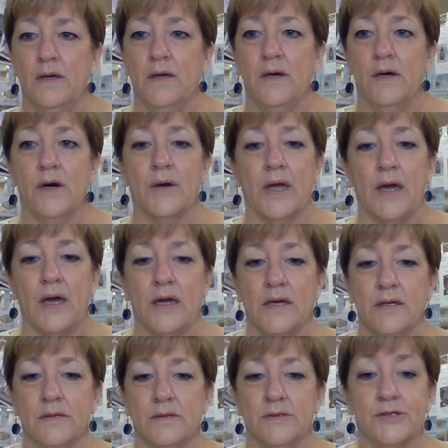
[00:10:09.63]
Okay,
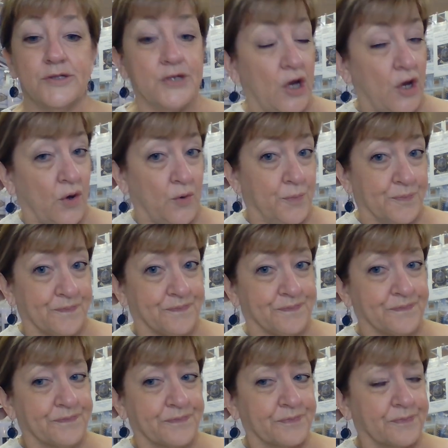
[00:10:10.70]
so
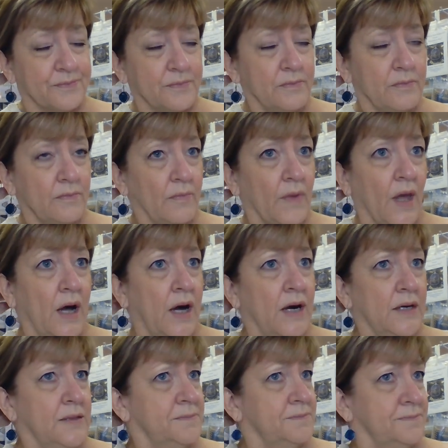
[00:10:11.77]

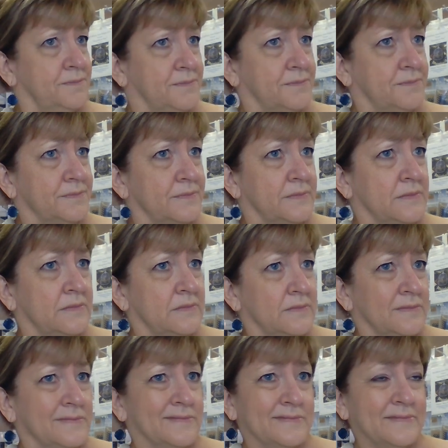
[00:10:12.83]

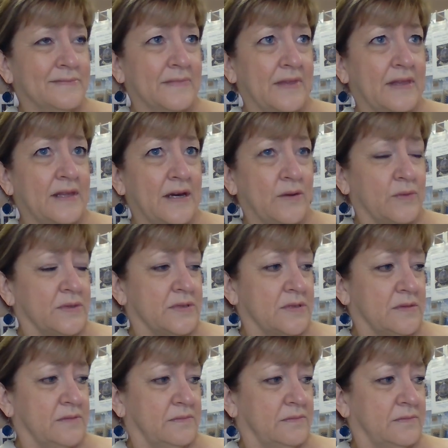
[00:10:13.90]
that was